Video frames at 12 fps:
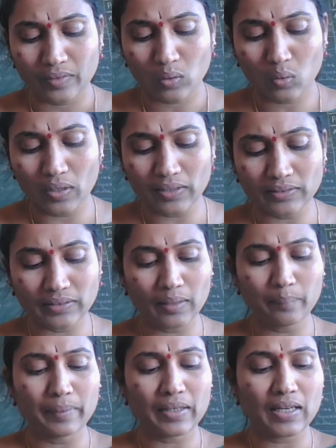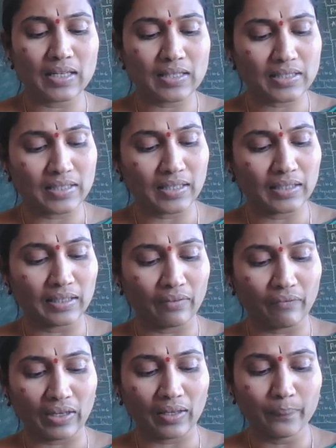could a thing be considered
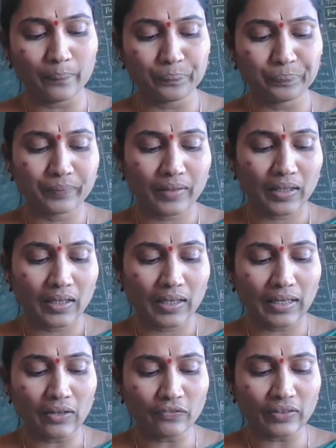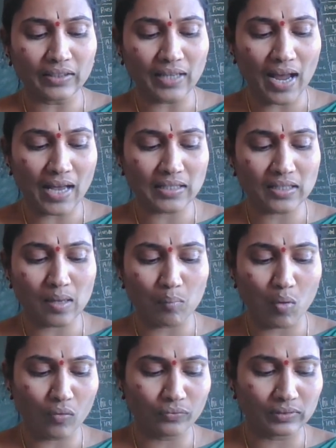living if it has some
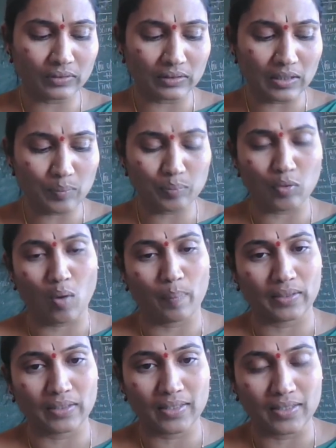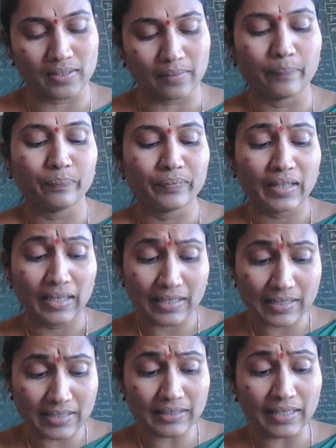of these properties?
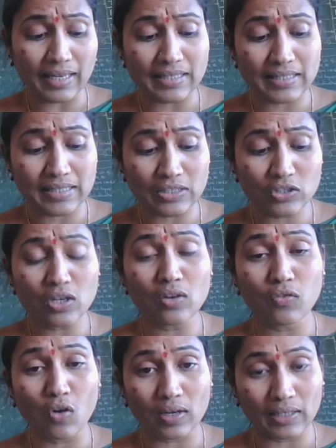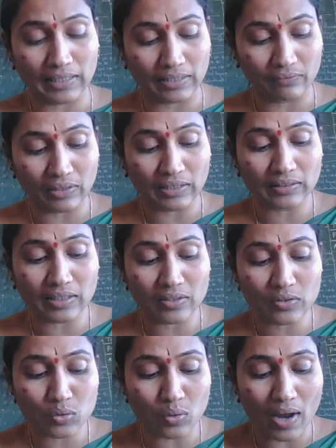Is it essential for a living
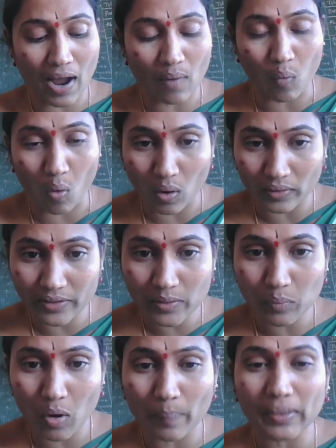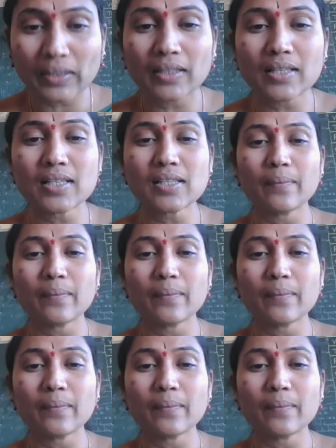things to have all these properties?